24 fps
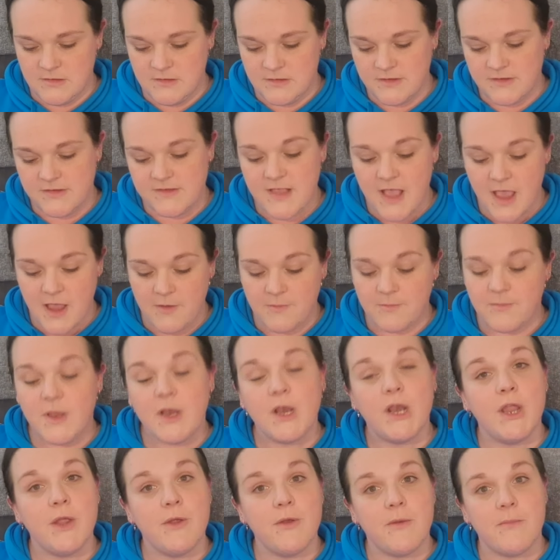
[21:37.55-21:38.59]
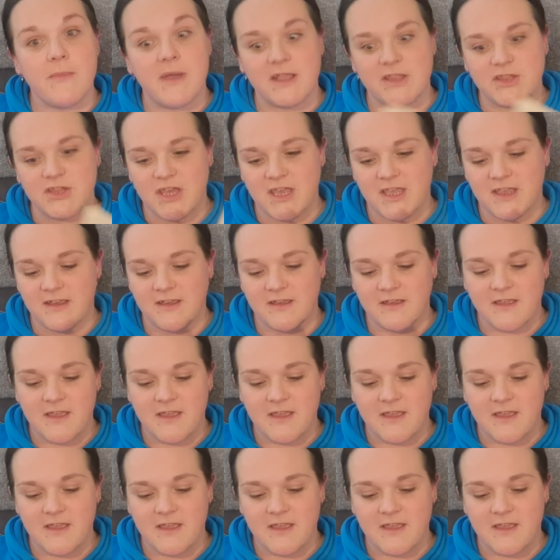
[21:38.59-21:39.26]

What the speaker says: So, Lunar Magic.